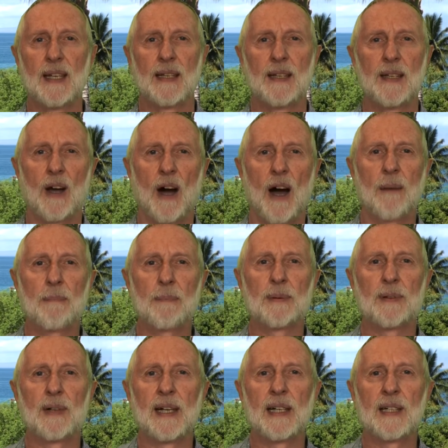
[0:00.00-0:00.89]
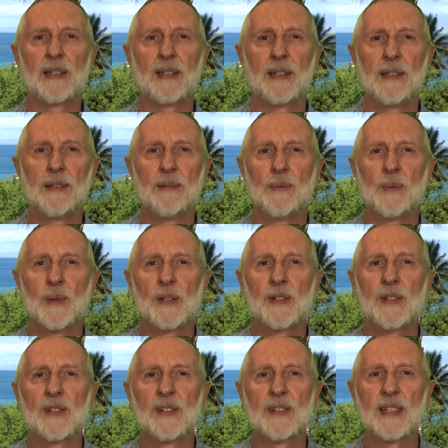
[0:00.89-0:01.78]
The operation
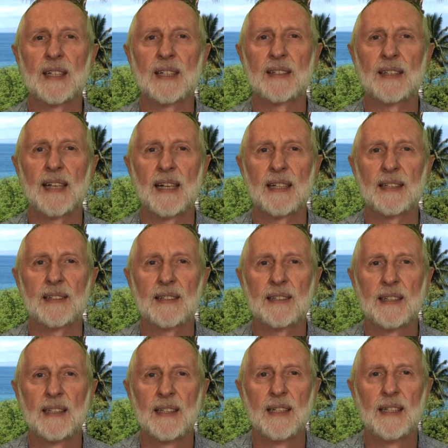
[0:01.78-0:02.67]
was a success,